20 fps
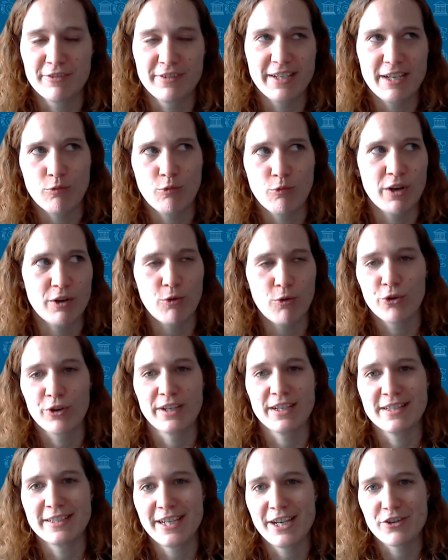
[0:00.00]
in what
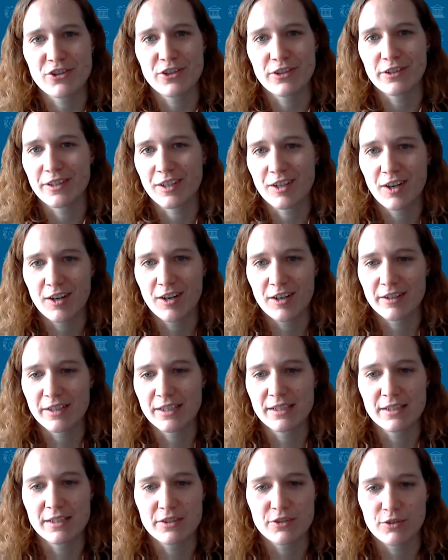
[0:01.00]
orientation the car
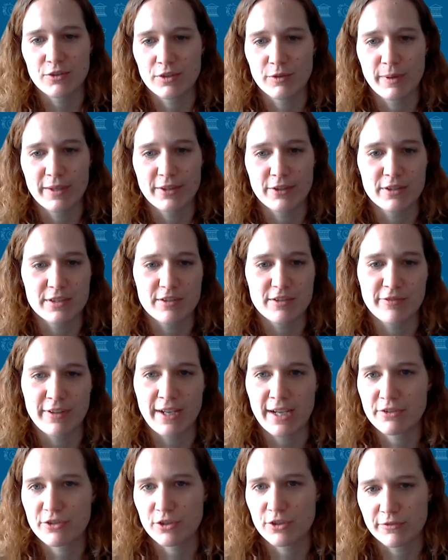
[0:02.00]
is or whether it's a
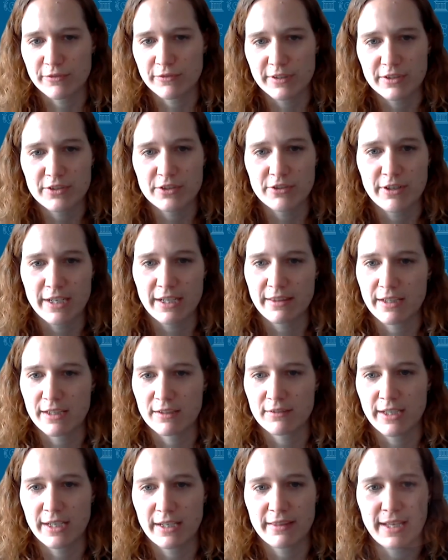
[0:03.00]
flat surface or anything
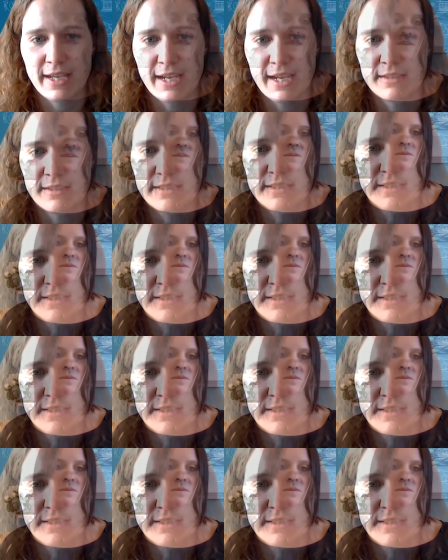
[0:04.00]
like that.